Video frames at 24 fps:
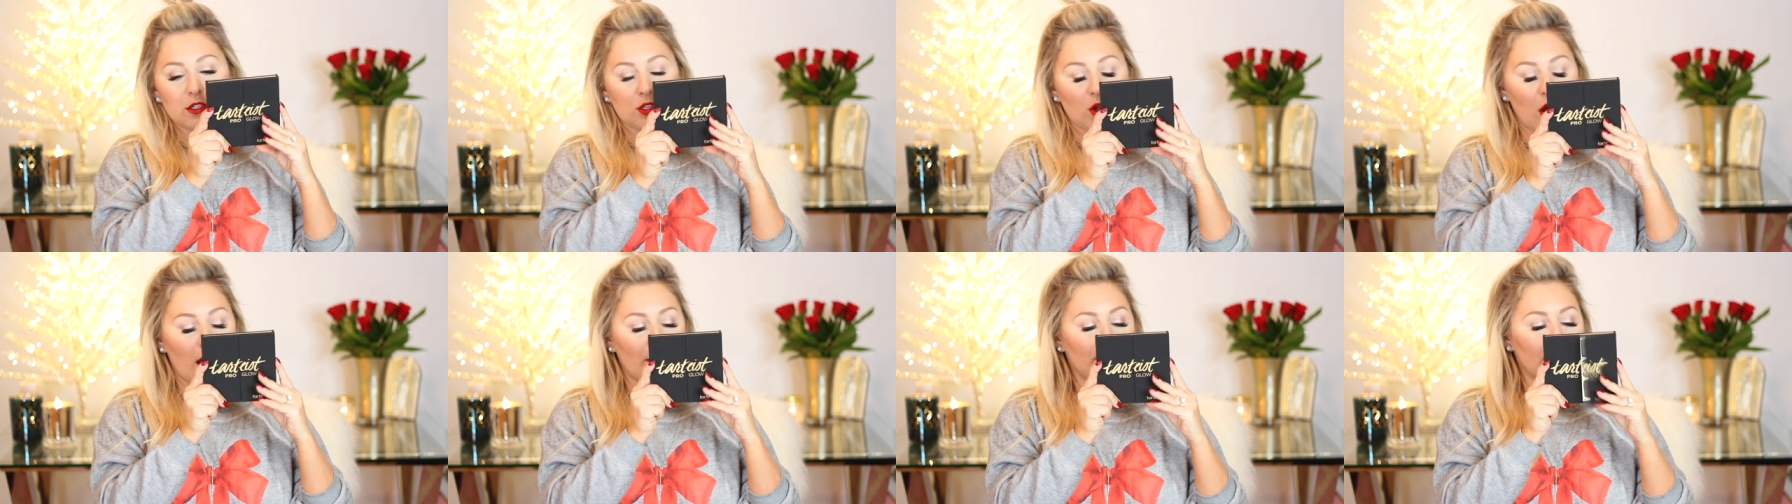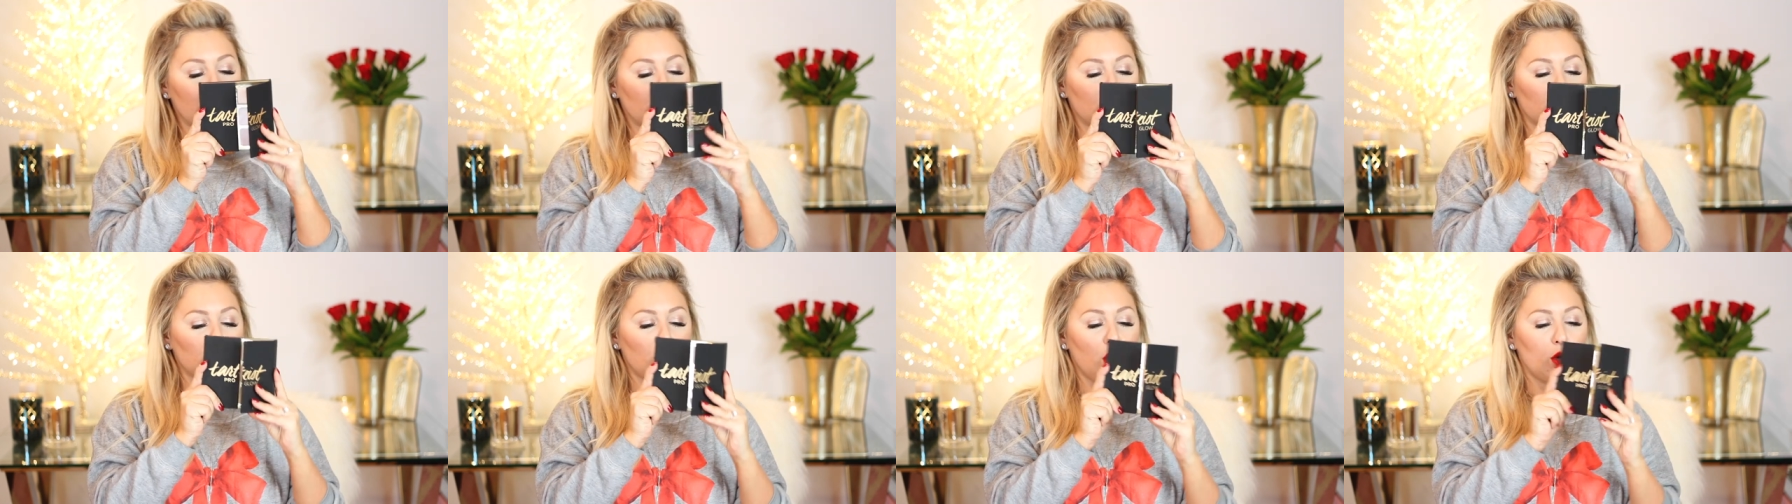So I'm
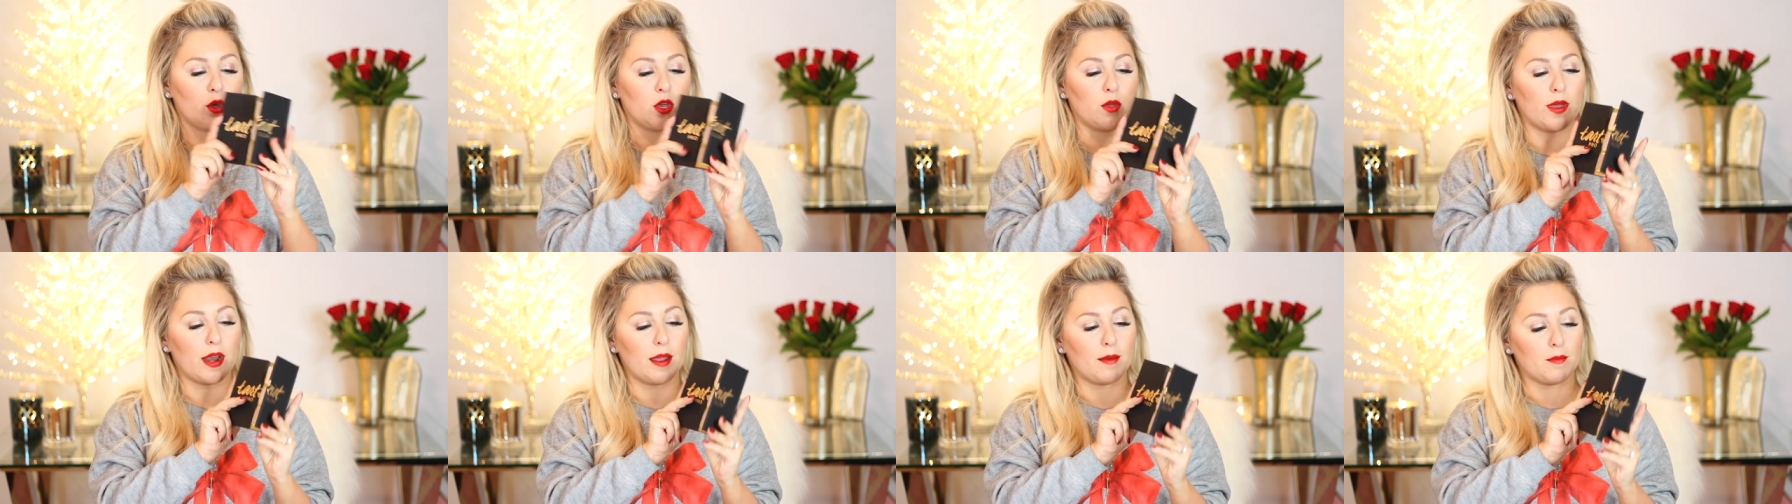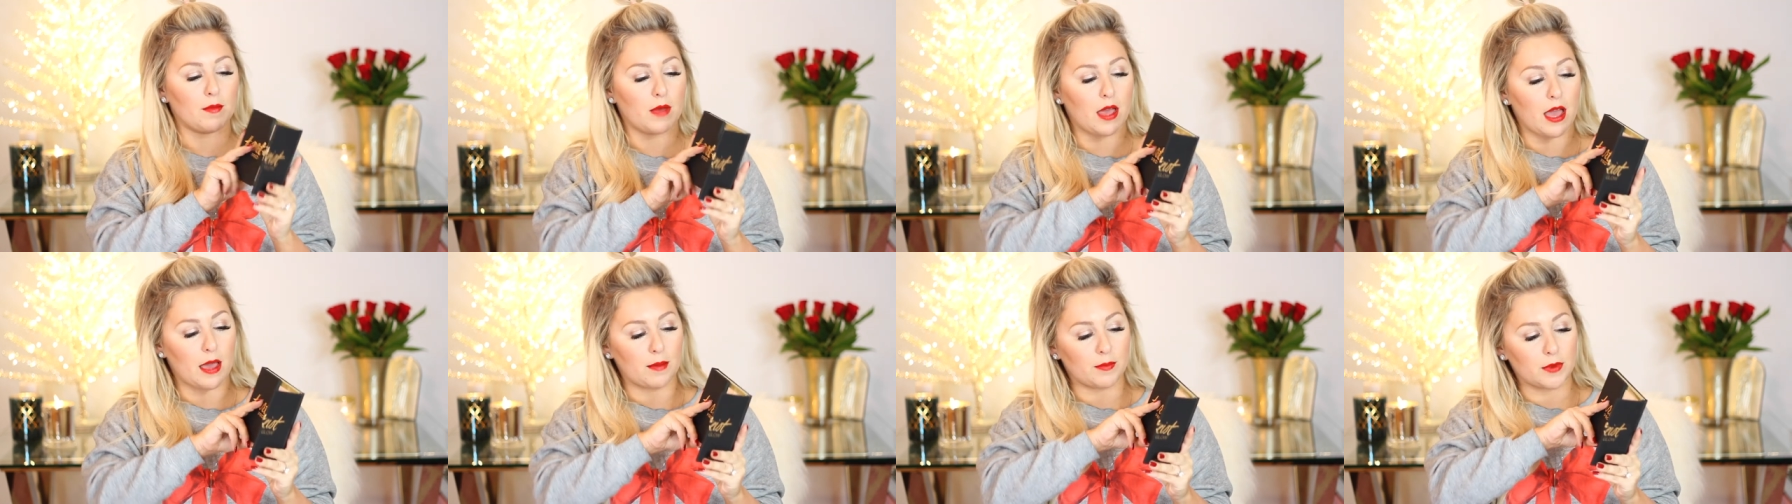gonna show you, and I'm,
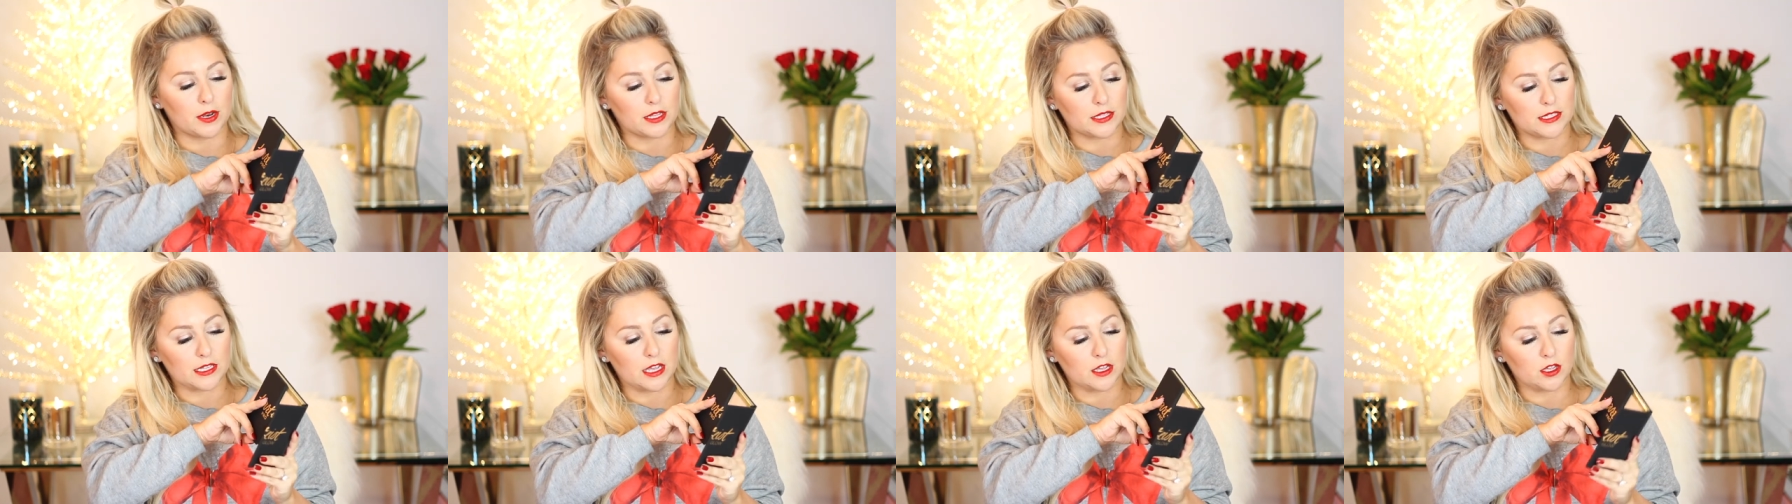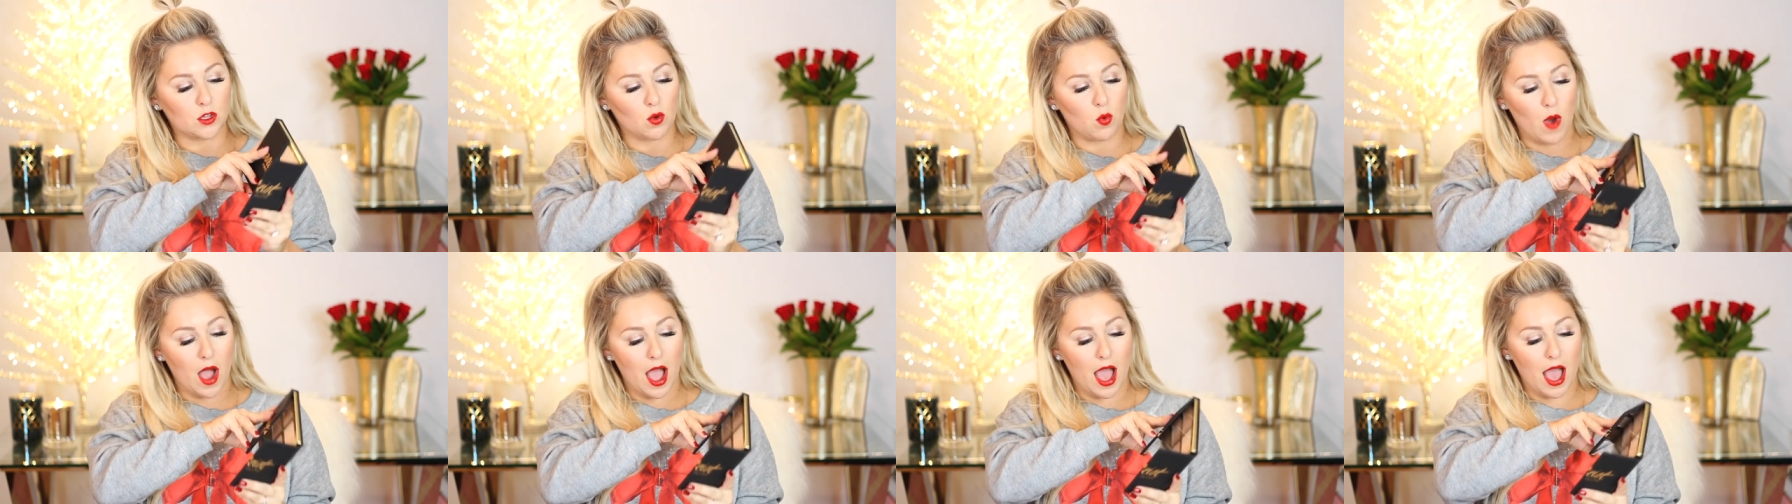I'm gonna tell
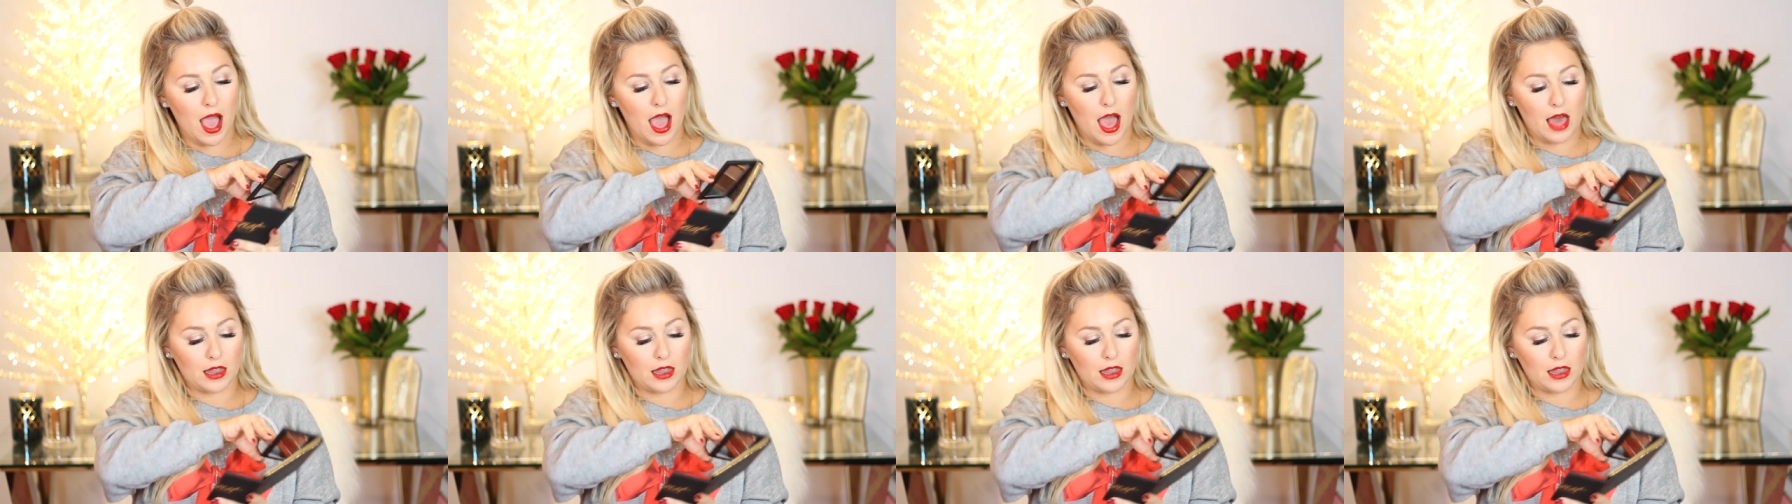you why